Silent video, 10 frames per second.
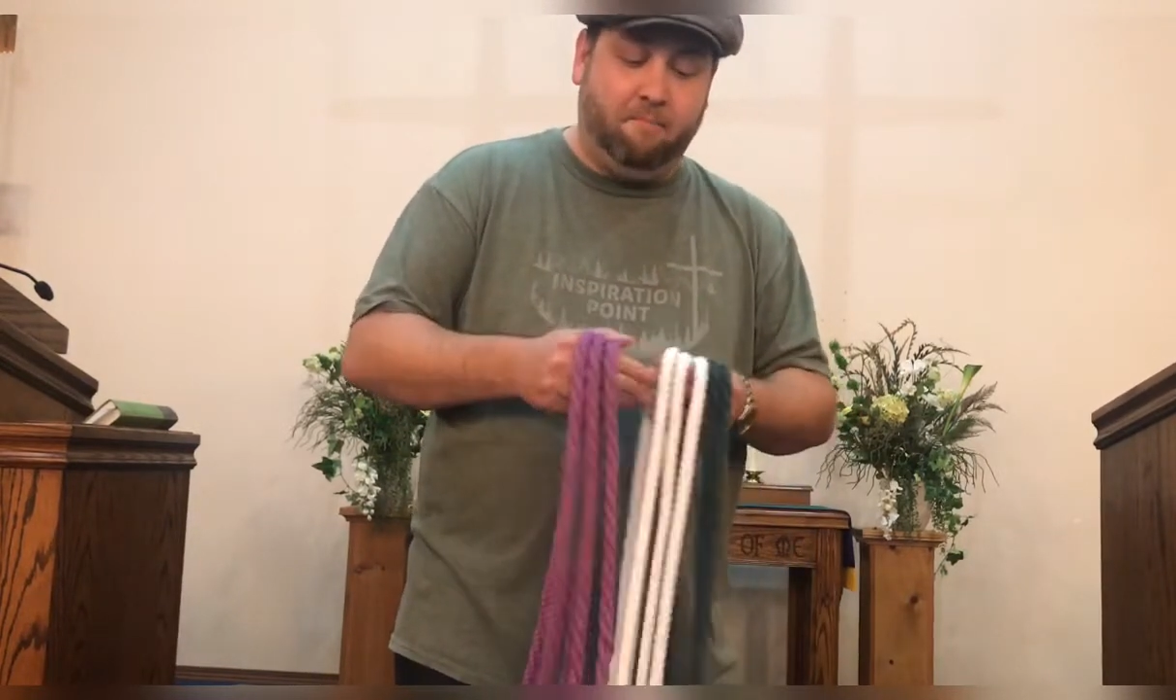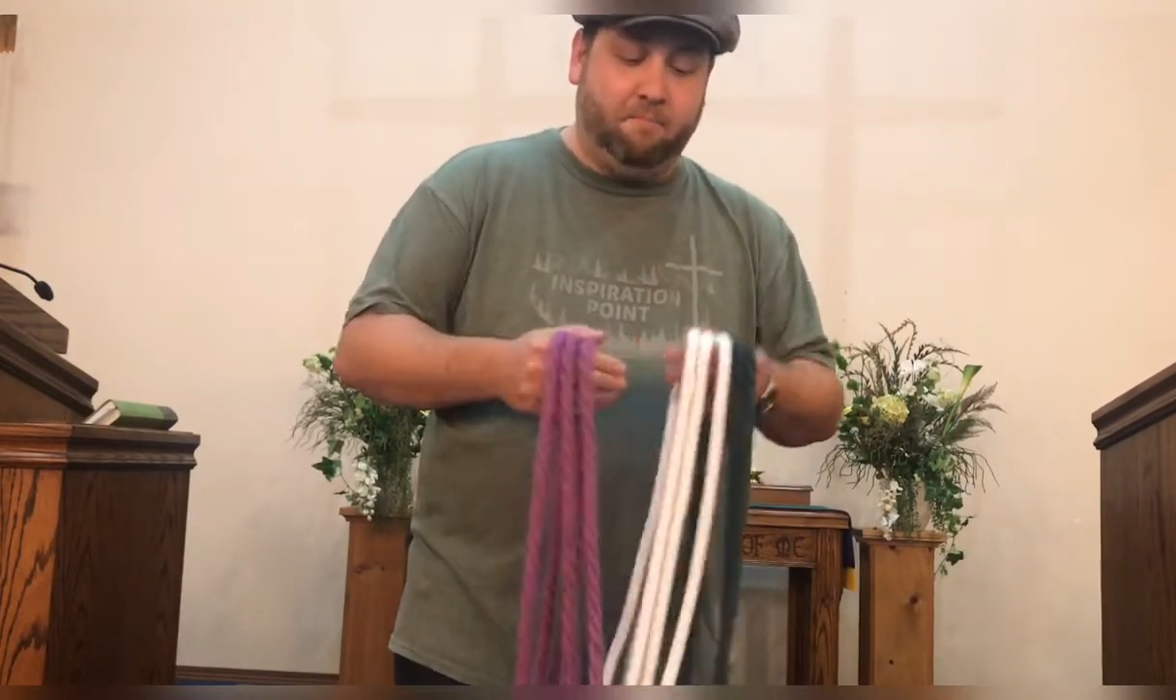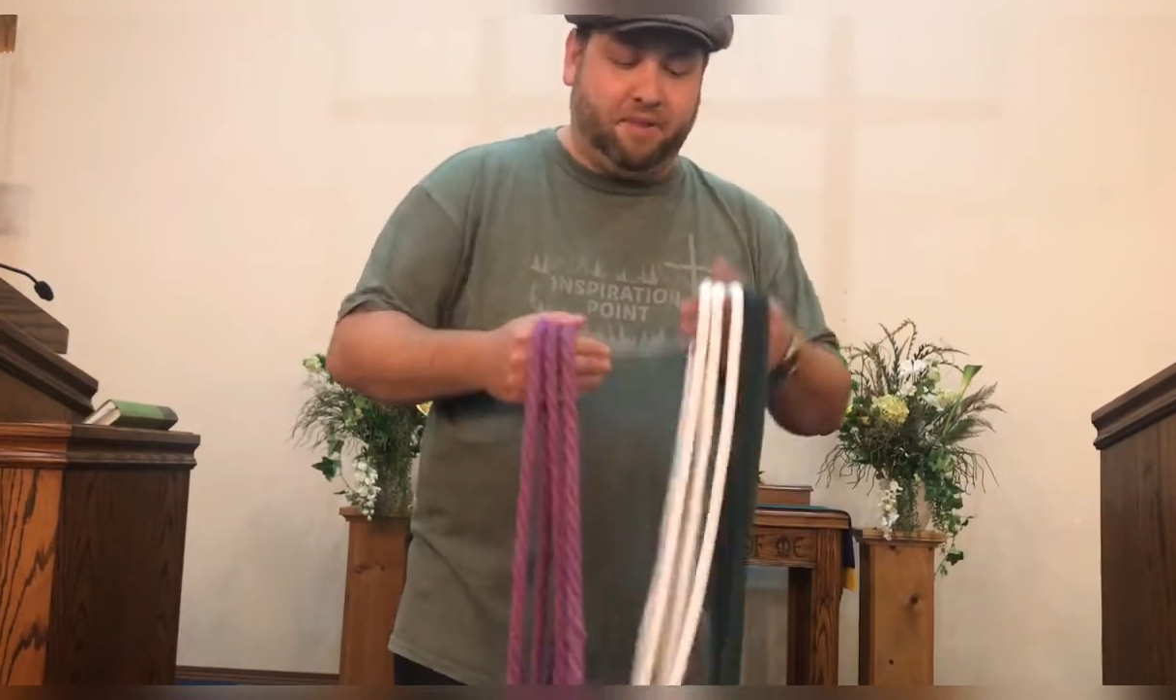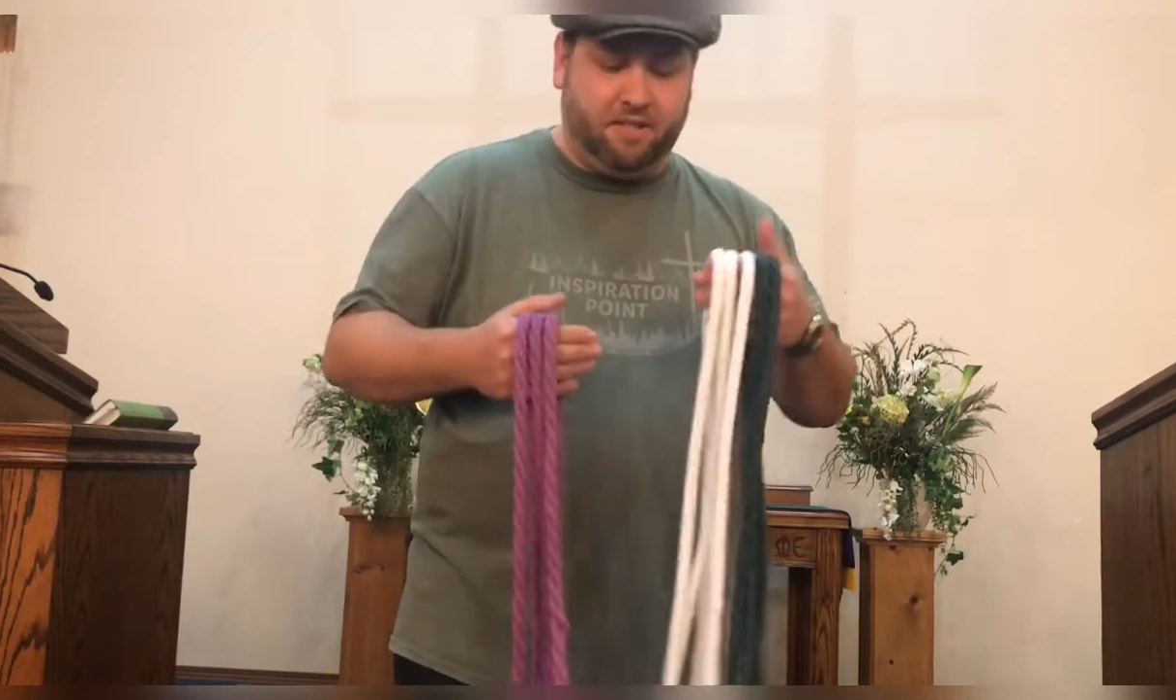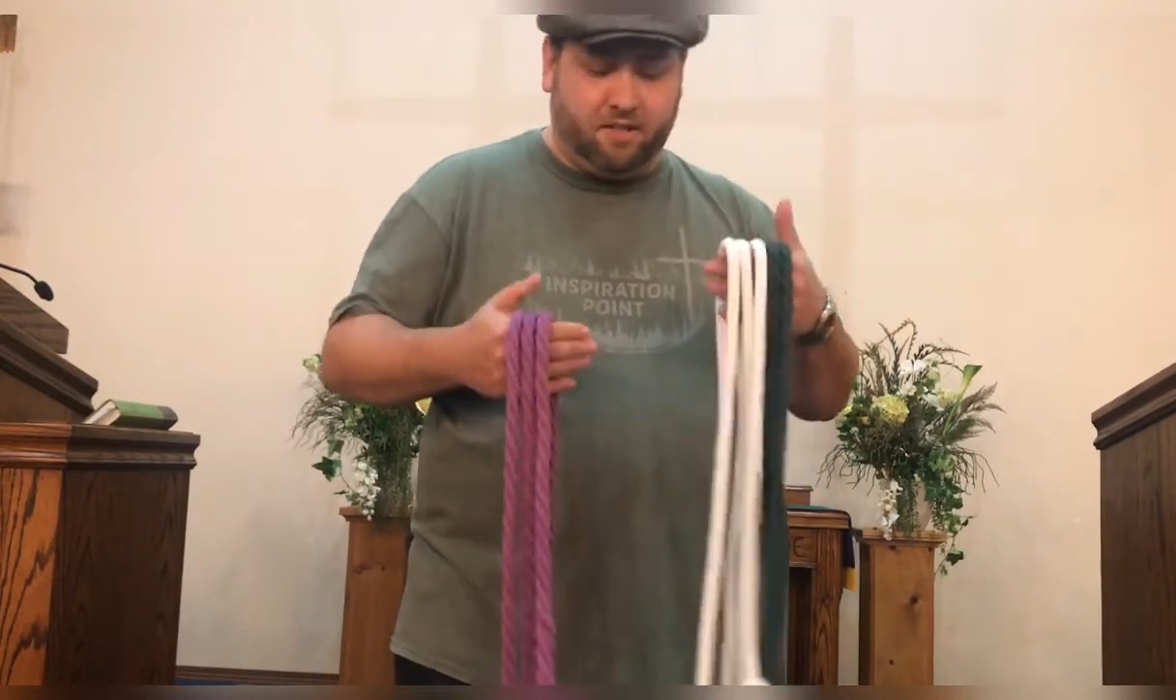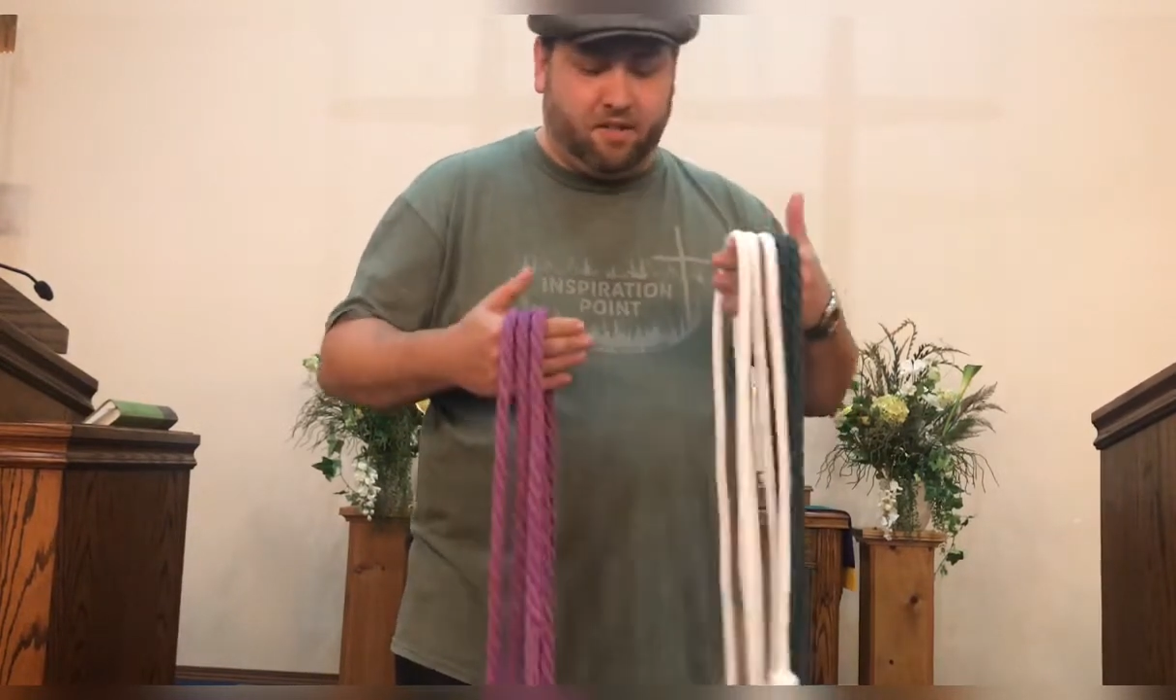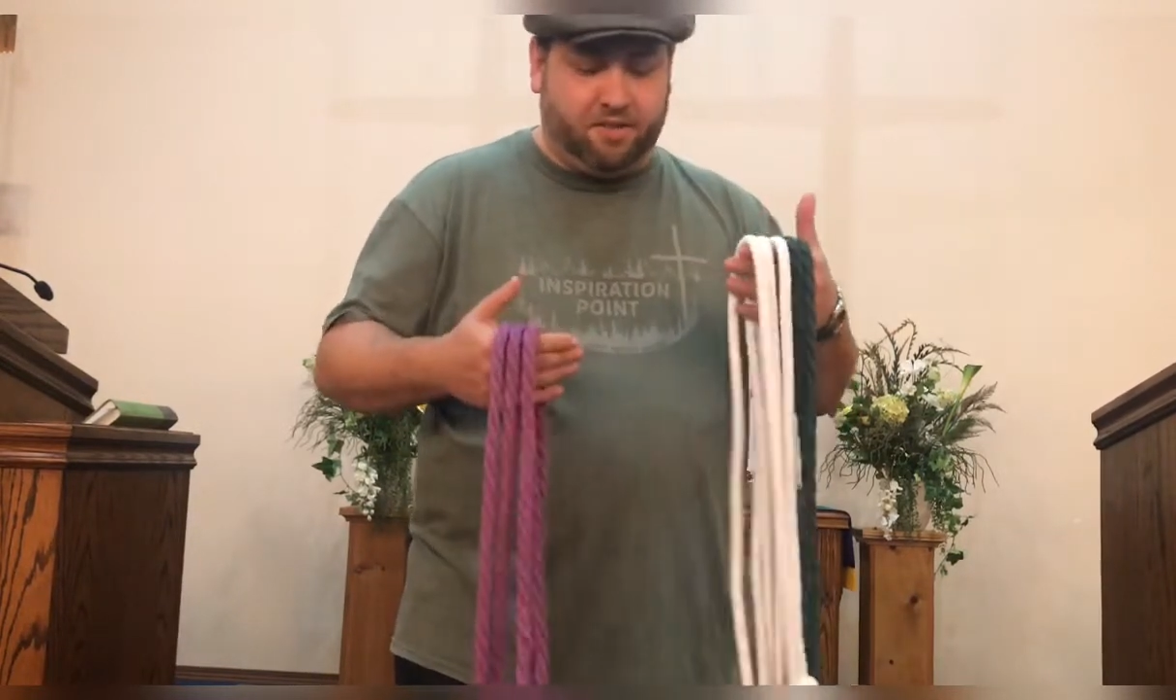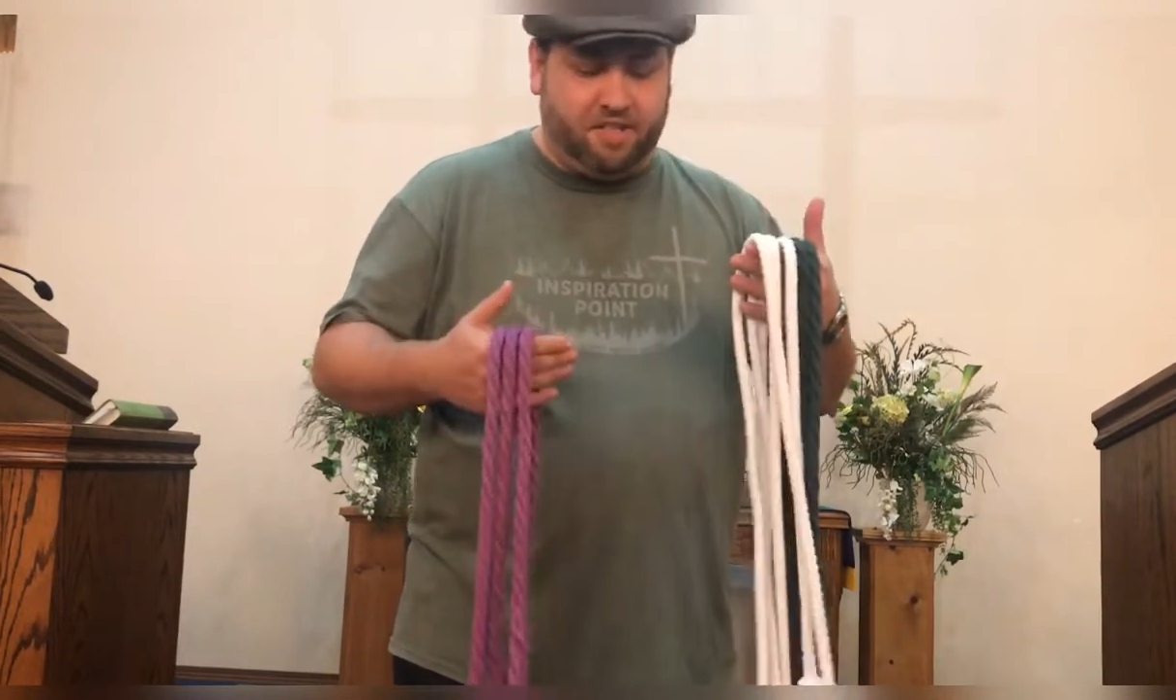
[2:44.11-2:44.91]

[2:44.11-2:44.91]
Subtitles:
But these are called